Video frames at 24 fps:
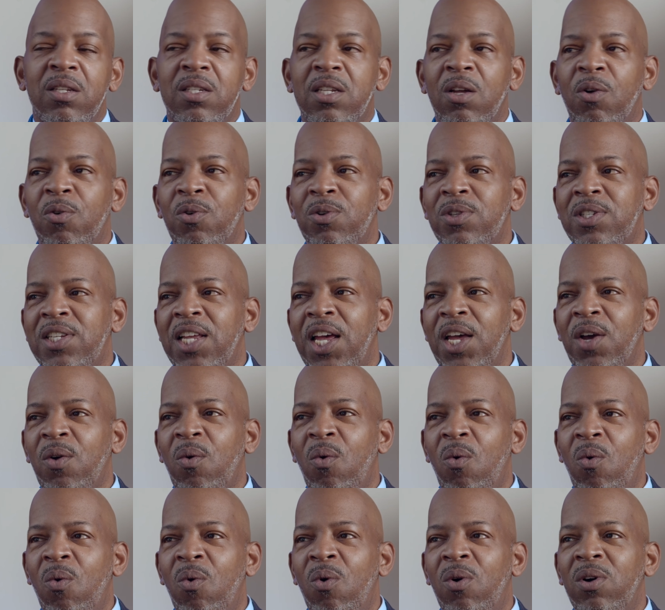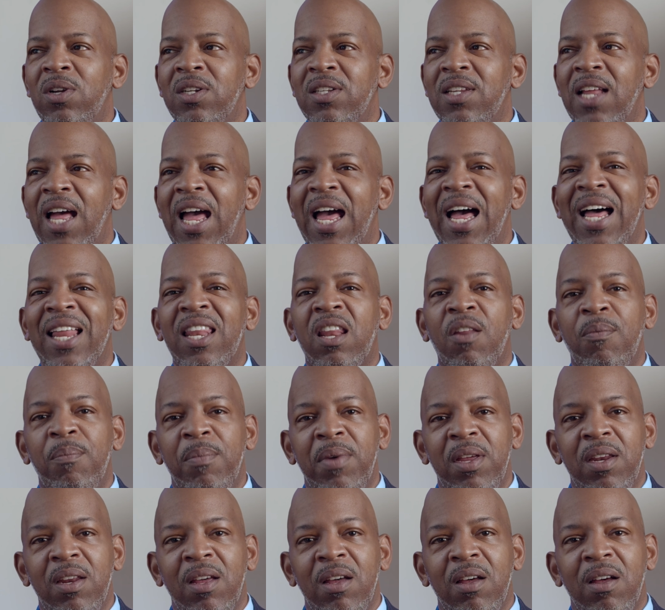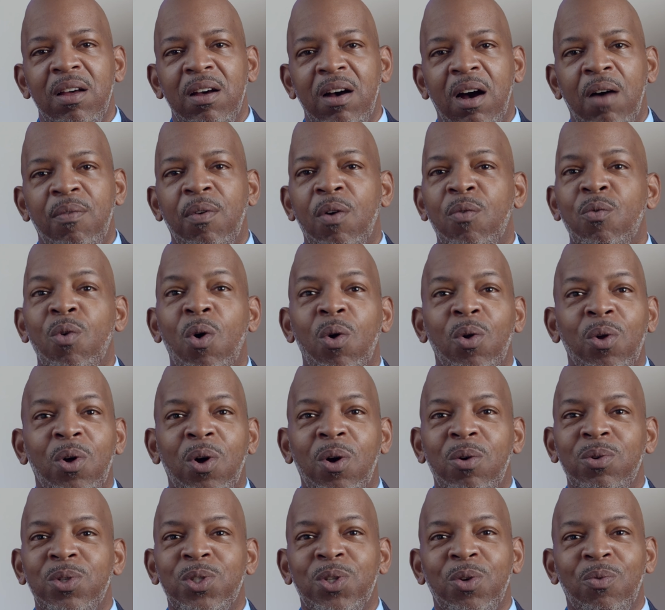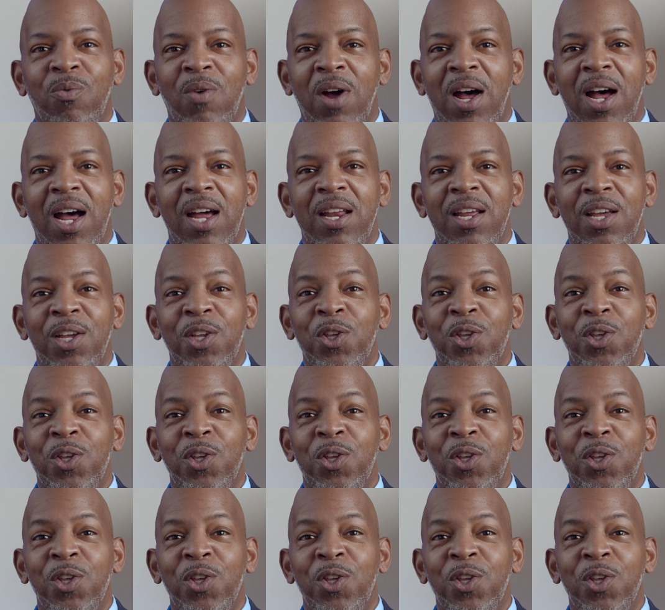So it'll take on the element of a roller coaster ride.